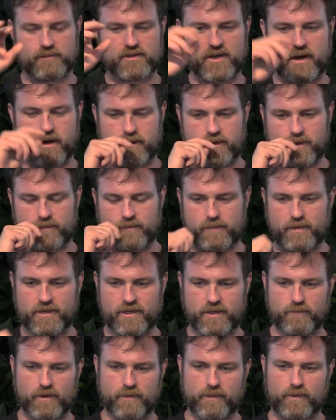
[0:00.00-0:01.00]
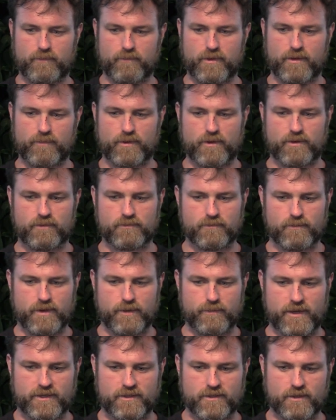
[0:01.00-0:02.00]
I'm sorry, I didn't repeat
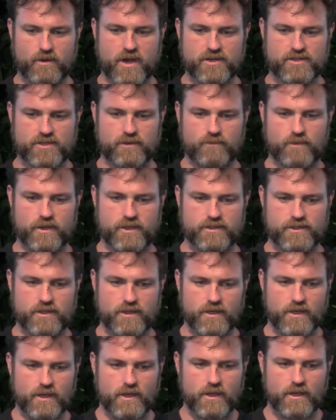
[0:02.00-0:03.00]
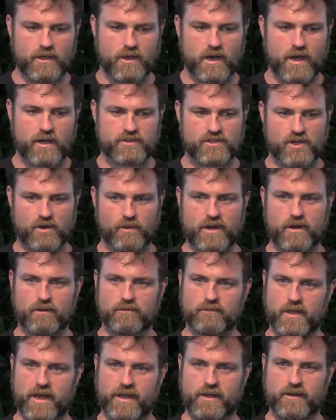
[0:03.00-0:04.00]
the question, was, so we
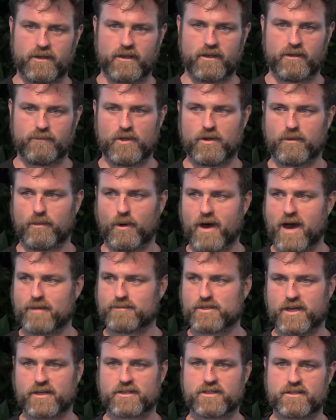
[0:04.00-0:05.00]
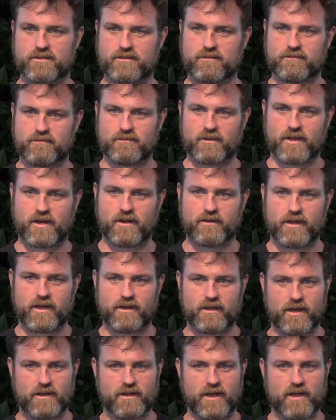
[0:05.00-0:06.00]
don't like immutable objects,
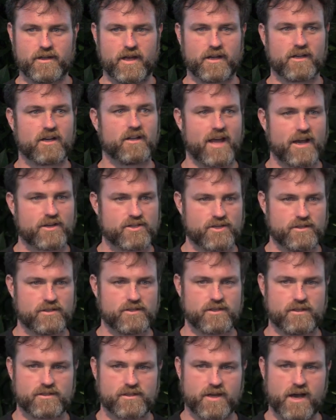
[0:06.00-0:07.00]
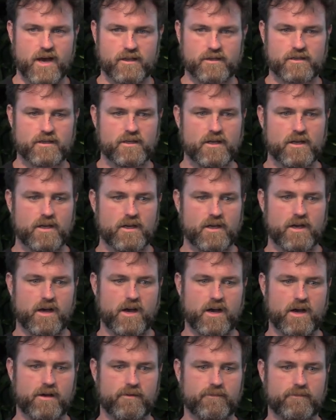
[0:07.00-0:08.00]
and collections in Scala.
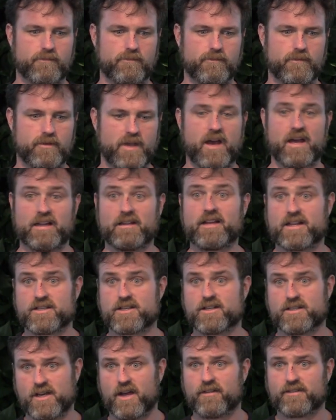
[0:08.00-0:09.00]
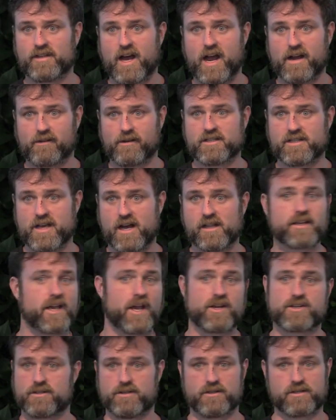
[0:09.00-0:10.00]
Yeah, it lends itself to high rates
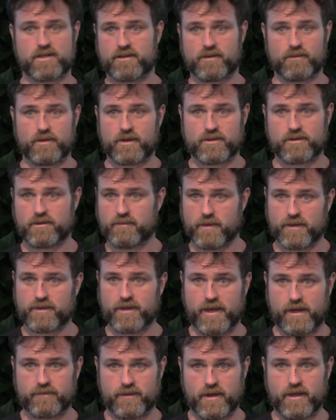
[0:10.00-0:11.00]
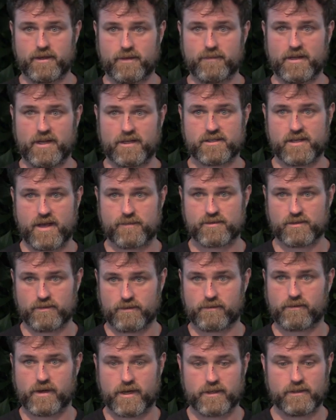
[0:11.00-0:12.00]
allocation. There's nothing we can do about that, right? I mean, that's
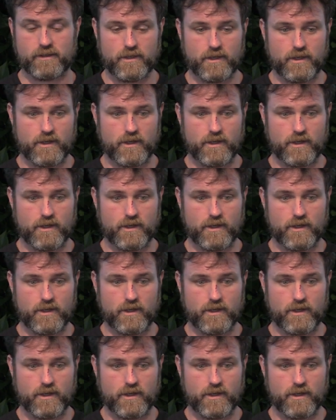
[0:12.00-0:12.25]
absolutely right.